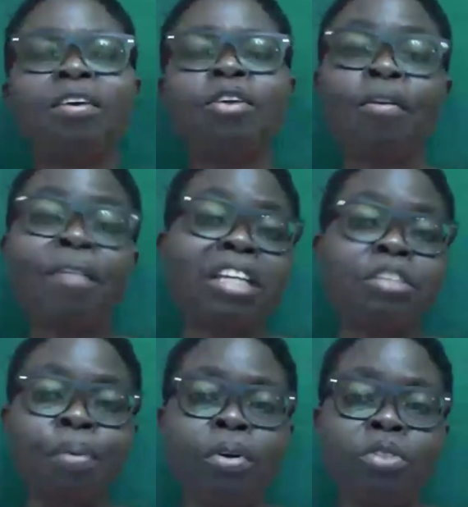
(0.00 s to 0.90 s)
your
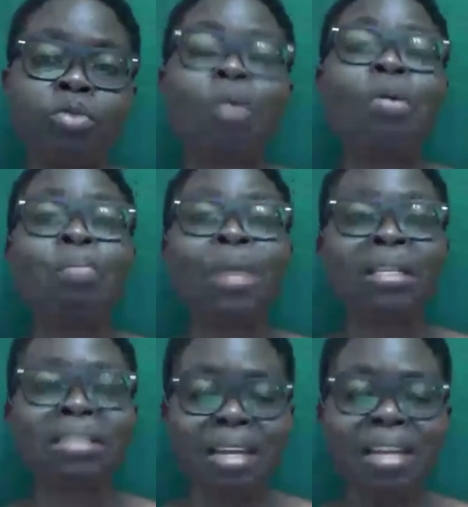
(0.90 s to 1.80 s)
response when we
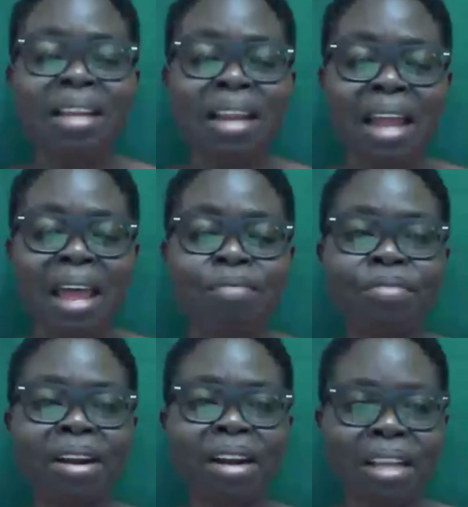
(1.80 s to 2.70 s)
meet in the
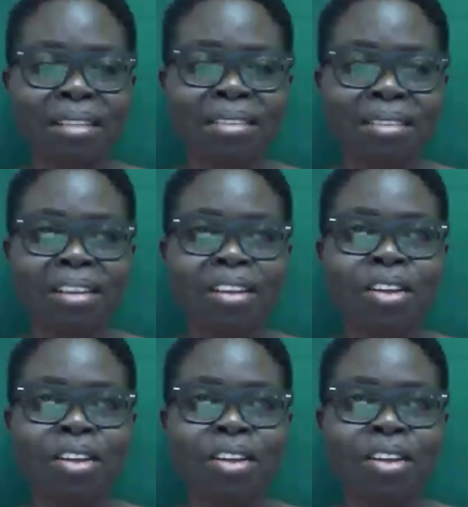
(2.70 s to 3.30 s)
live class.